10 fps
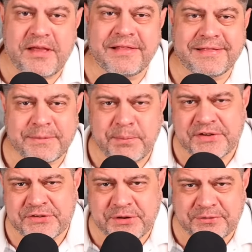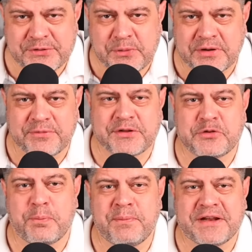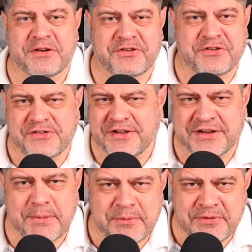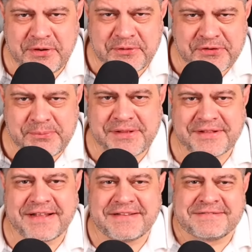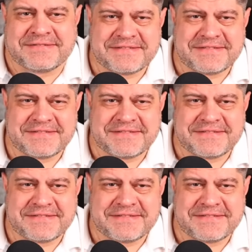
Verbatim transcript: The Basiev is one of the top managers, like deputy or something like that.